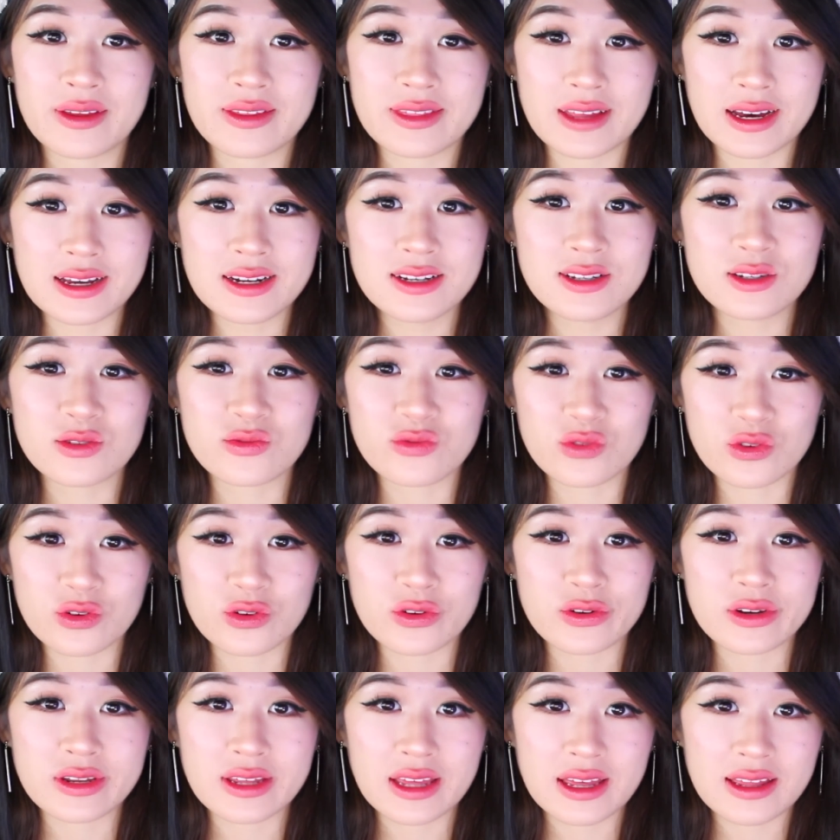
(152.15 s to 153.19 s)
That is
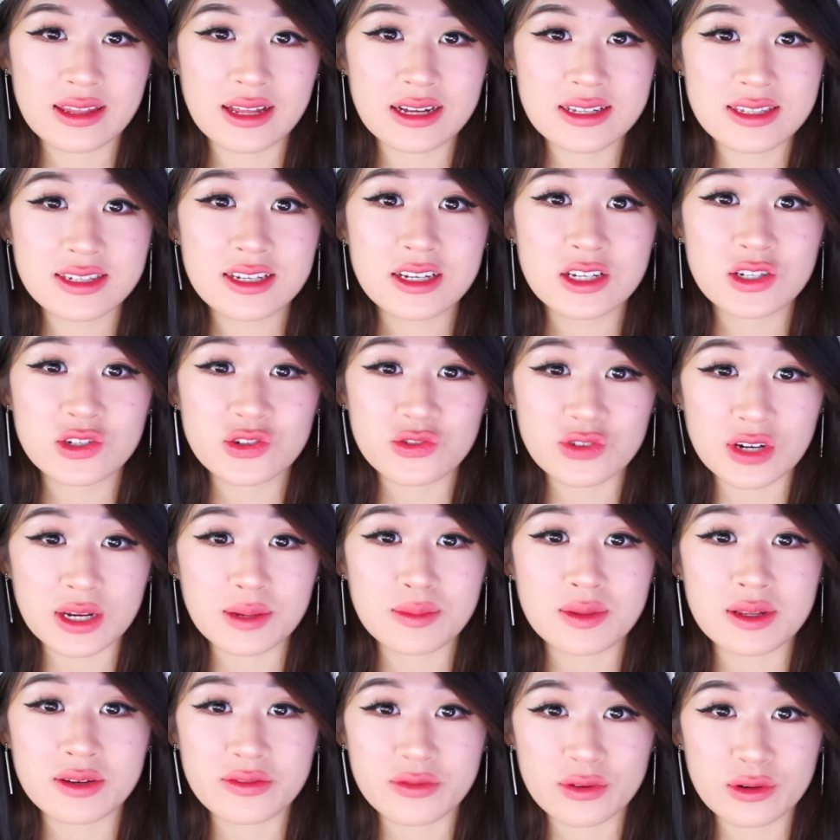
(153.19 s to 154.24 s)
rude. Yeah, that's
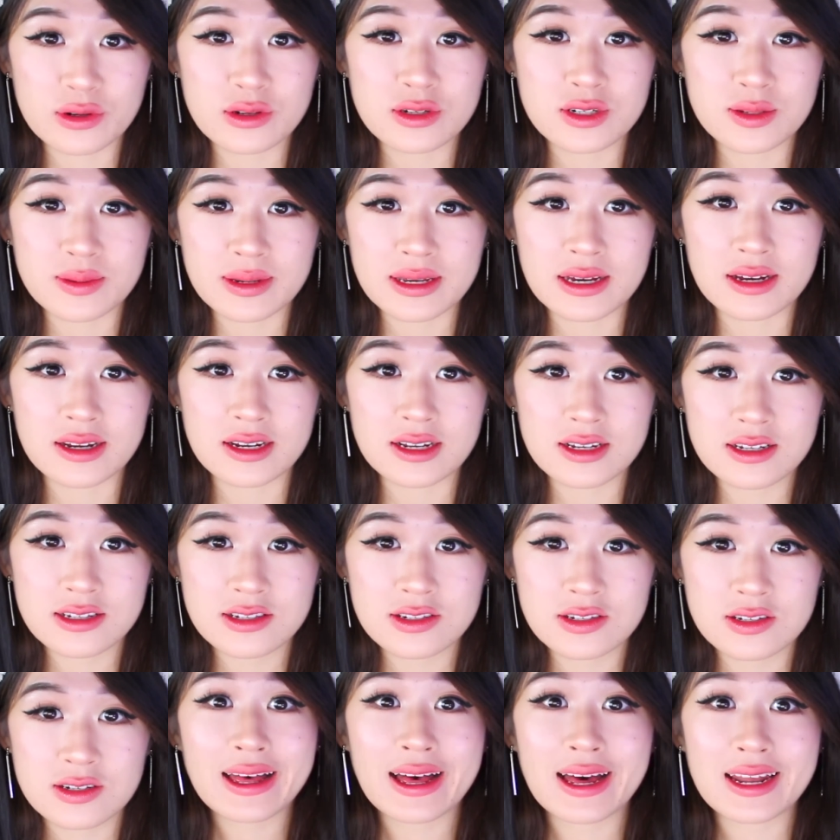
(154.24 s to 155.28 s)
extremely rude, to be
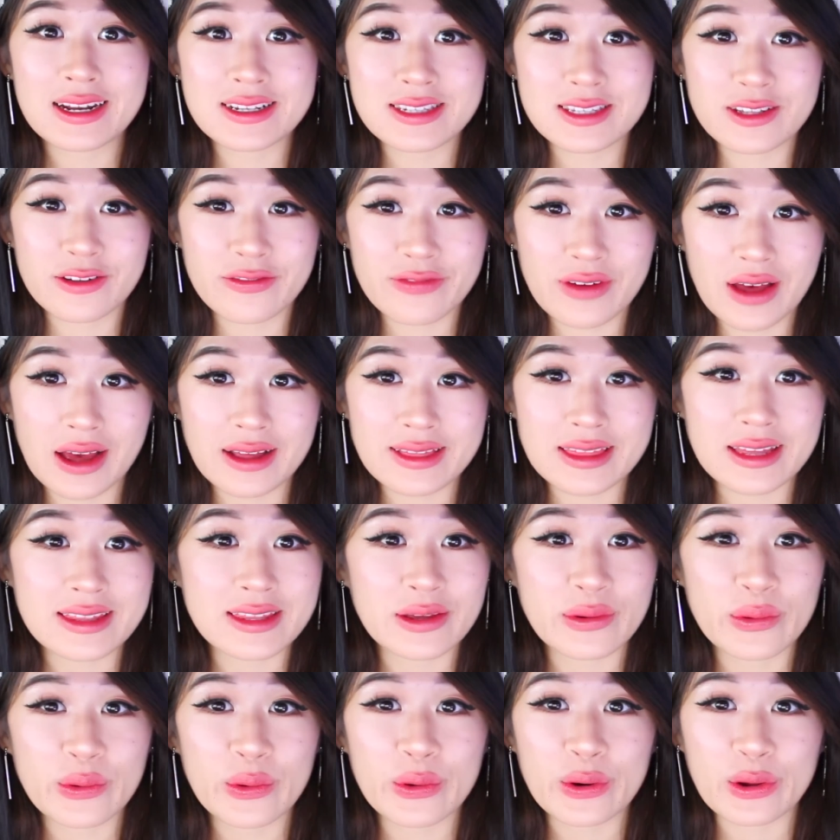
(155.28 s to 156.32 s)
honest. And it's the fact that
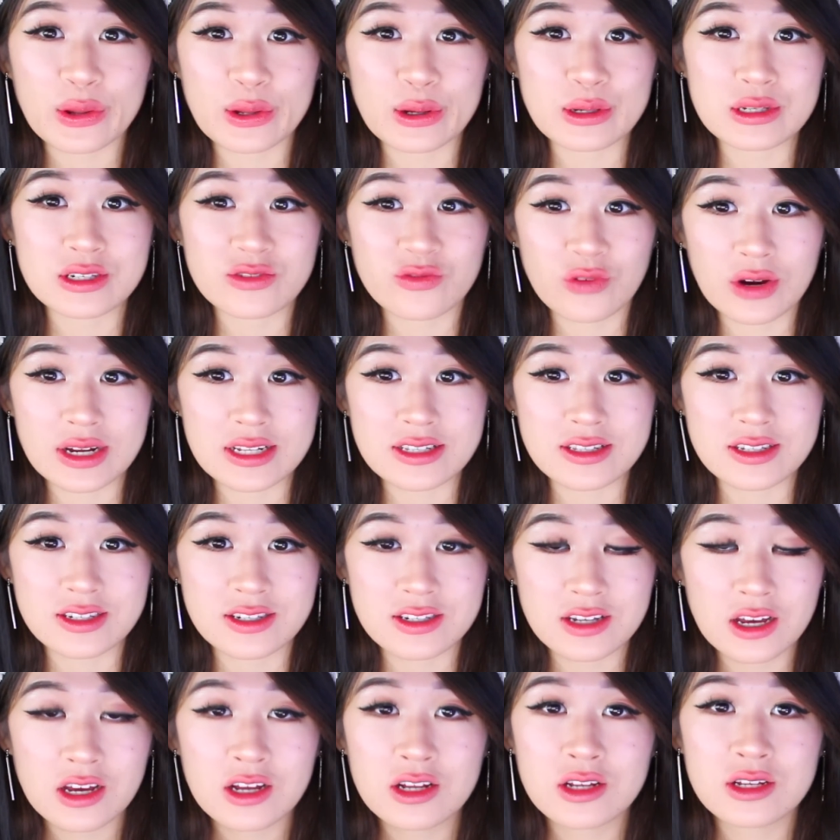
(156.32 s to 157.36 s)
they're all close
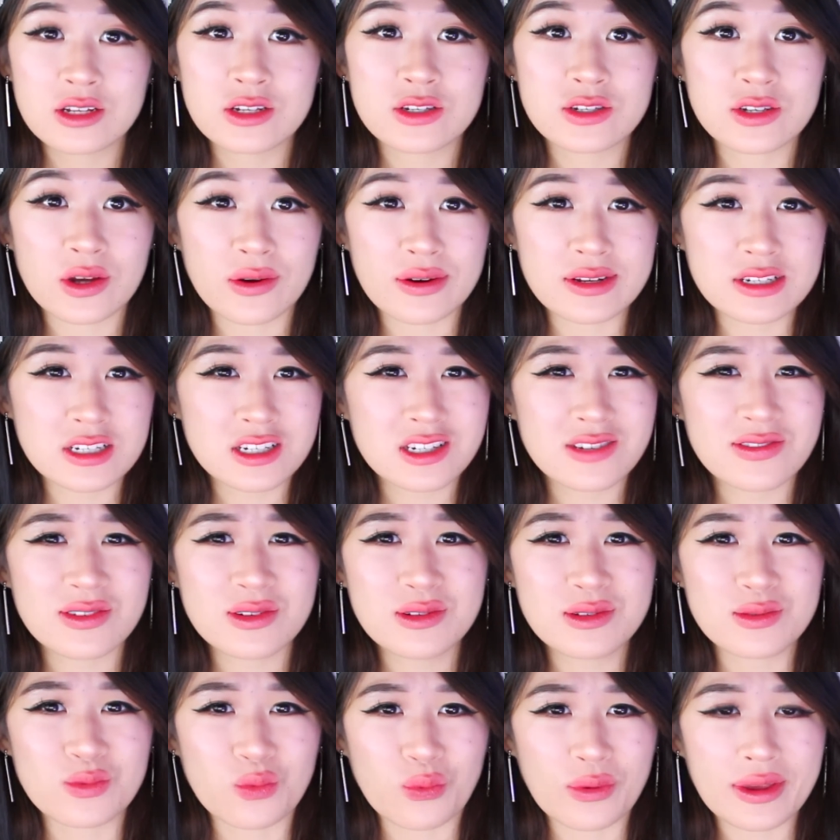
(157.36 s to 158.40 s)
friends, so it just
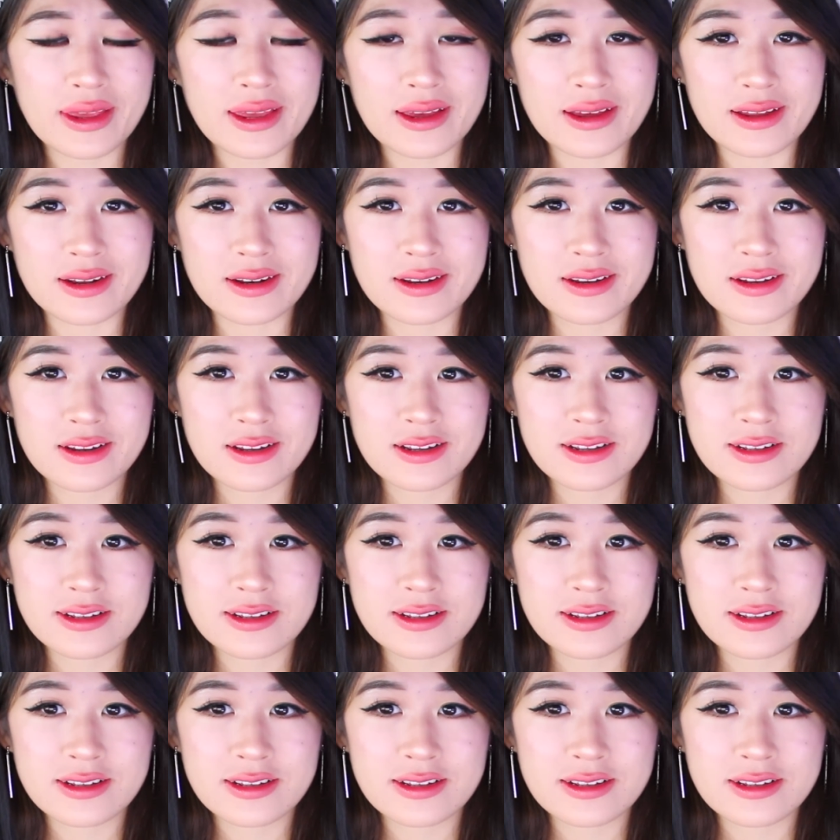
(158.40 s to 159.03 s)
feels weird.